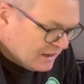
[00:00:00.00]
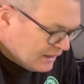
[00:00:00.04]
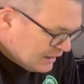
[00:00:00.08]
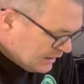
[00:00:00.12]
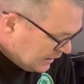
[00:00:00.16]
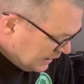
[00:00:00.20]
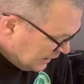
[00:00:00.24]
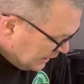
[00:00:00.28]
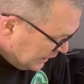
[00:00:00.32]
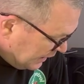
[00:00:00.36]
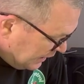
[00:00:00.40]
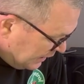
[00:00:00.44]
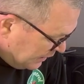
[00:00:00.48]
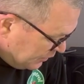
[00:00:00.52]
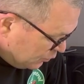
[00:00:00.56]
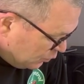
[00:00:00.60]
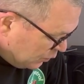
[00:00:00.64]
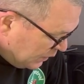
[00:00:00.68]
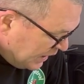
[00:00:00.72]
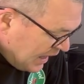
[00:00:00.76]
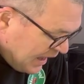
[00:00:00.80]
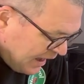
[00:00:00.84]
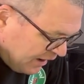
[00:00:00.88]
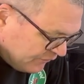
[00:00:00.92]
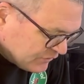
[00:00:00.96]
And
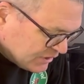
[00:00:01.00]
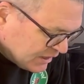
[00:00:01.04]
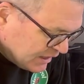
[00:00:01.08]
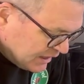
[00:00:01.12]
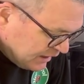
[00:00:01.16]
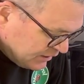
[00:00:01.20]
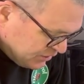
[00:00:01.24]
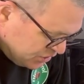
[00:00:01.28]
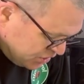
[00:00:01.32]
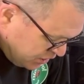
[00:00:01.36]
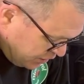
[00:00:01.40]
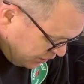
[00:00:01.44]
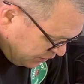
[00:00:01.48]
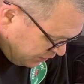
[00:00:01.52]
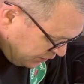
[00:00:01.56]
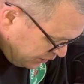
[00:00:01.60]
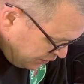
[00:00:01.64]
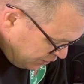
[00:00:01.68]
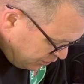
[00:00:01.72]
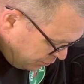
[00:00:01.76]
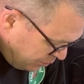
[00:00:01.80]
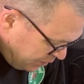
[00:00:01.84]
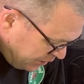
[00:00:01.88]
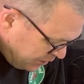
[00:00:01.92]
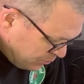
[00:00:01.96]
we have to get you a
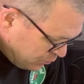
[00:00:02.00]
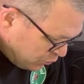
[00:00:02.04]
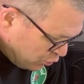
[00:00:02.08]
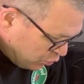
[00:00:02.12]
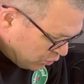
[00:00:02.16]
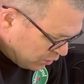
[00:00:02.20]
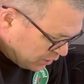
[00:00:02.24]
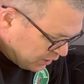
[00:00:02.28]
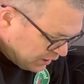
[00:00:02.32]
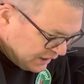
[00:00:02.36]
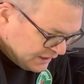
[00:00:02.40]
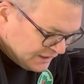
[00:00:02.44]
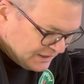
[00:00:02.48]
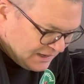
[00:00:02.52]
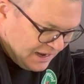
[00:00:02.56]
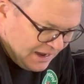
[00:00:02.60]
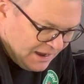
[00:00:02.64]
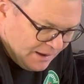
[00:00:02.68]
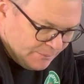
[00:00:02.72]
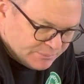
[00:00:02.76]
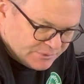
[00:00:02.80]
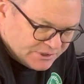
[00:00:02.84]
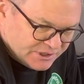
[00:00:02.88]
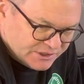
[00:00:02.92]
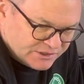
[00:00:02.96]
little bit more
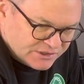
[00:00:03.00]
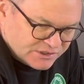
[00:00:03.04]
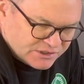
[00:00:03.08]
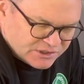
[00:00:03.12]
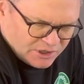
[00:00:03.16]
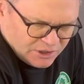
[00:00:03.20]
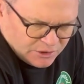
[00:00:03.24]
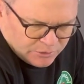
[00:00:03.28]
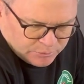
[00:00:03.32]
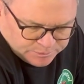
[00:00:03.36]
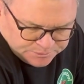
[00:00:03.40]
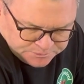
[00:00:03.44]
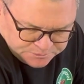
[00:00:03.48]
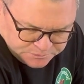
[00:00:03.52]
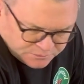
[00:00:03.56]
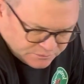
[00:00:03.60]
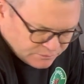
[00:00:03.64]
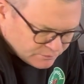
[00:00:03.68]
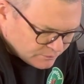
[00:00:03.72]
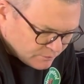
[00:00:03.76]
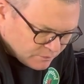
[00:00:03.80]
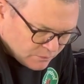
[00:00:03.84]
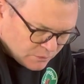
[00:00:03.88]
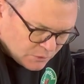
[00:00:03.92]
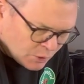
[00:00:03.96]
adapted. So,
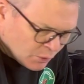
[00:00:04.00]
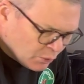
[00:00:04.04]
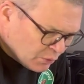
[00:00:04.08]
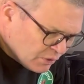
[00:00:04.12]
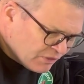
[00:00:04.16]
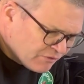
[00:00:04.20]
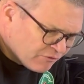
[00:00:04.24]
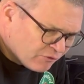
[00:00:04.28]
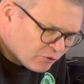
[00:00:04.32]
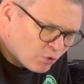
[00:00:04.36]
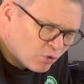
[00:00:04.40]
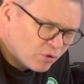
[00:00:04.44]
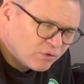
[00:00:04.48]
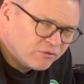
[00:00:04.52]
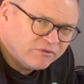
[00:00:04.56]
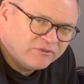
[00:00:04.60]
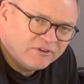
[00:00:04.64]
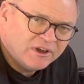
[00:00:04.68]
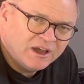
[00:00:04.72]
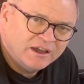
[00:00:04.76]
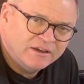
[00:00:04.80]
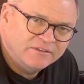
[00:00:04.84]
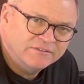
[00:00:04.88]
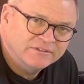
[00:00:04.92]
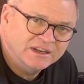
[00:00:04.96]
with four or
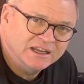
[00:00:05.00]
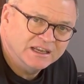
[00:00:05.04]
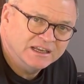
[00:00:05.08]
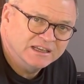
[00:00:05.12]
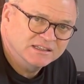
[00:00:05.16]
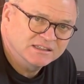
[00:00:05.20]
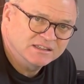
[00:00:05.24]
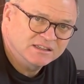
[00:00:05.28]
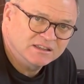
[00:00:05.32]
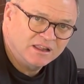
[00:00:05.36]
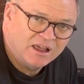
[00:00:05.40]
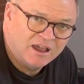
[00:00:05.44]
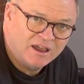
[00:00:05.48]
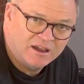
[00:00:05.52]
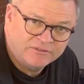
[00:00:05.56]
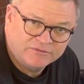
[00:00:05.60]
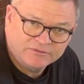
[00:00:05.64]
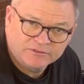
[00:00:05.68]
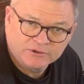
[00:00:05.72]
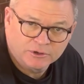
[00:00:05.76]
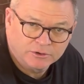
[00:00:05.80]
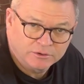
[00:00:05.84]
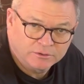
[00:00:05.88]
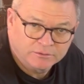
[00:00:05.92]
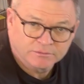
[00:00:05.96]
five days
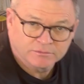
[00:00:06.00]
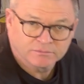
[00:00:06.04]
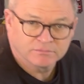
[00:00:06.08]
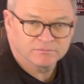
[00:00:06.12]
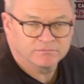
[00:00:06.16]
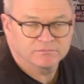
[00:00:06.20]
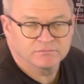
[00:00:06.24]
left or